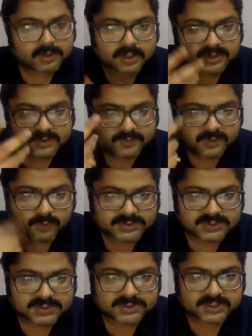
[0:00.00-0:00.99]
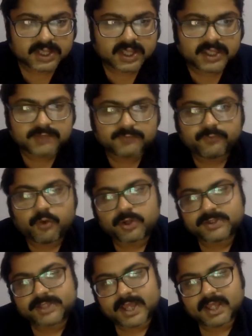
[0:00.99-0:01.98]
Uh, TV wasn't uh, in
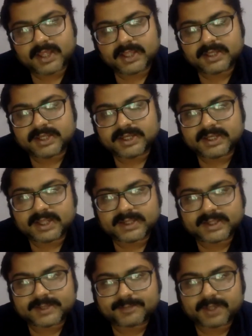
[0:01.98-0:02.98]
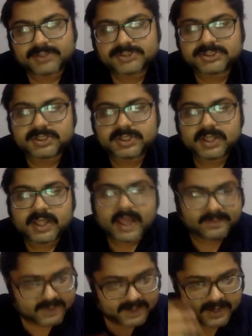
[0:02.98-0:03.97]
vogue in India that much.
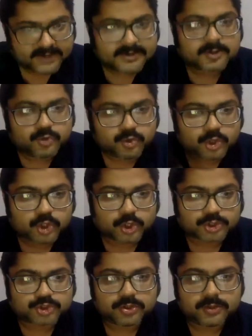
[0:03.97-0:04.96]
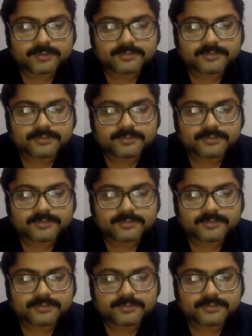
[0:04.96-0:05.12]
And then later Doordarshan.